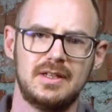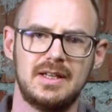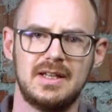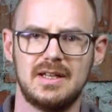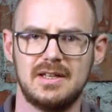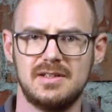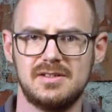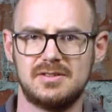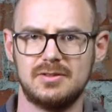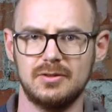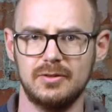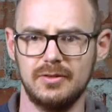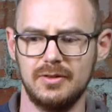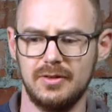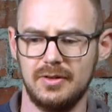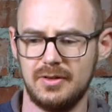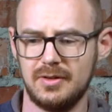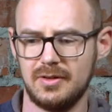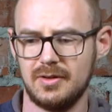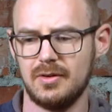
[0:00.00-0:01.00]
is
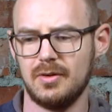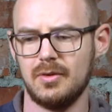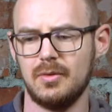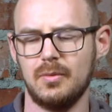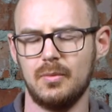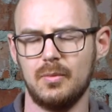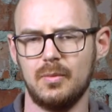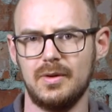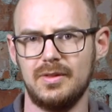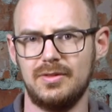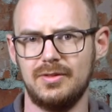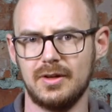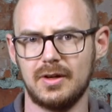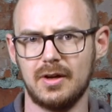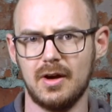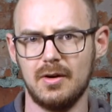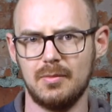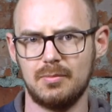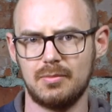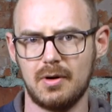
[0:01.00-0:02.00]
done with the
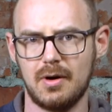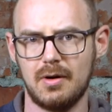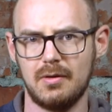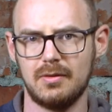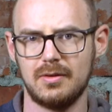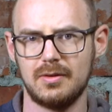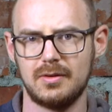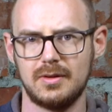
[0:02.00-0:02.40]
GoPro.